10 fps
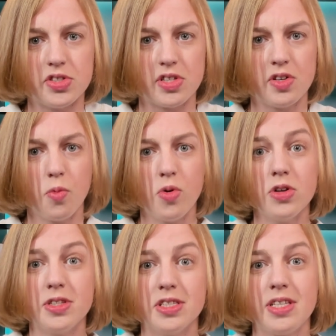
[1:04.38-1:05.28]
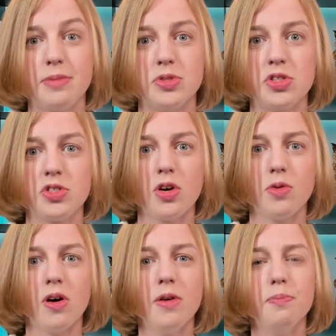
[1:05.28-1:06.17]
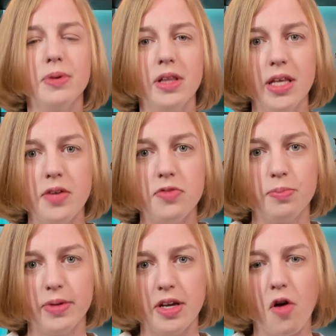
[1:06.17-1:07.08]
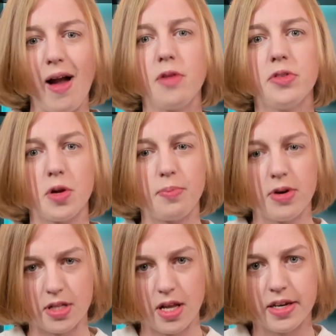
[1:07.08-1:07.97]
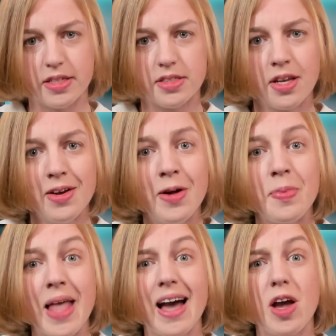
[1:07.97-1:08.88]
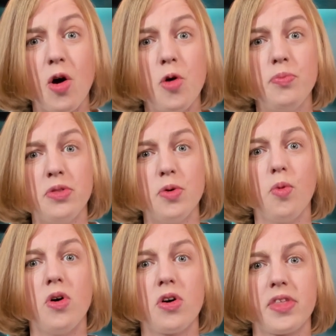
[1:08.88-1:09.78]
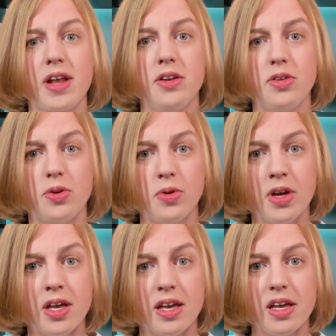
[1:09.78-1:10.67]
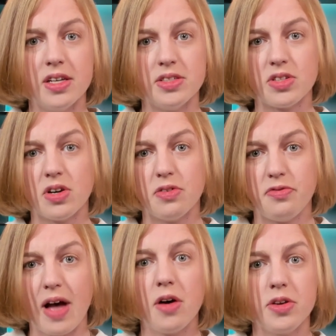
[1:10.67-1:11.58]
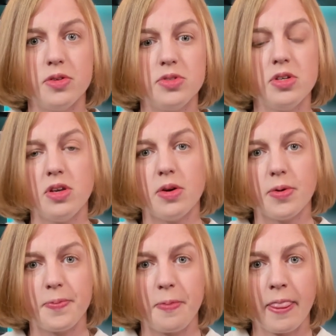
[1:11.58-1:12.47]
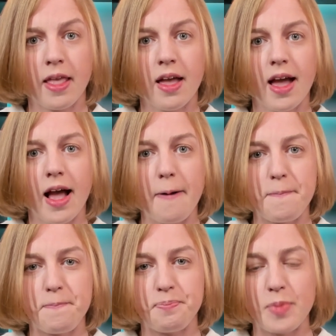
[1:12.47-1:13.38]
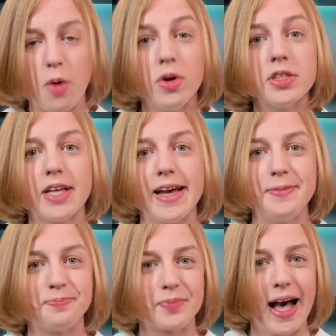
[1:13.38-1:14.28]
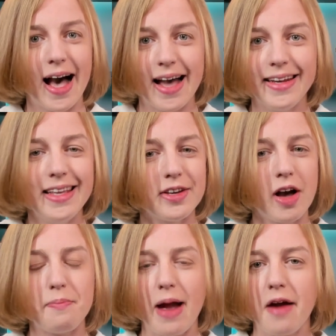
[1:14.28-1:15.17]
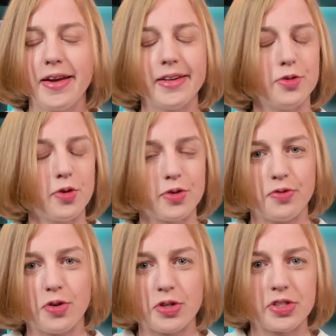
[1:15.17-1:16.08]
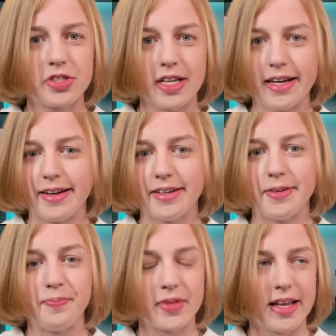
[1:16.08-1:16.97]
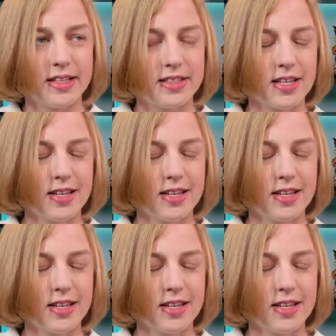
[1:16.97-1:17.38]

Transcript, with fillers: in a world that seems so unbelievably grounded upon lies. I hope that the work that I do is of value to you. I will say, I neither got married nor divorced. Um, it's,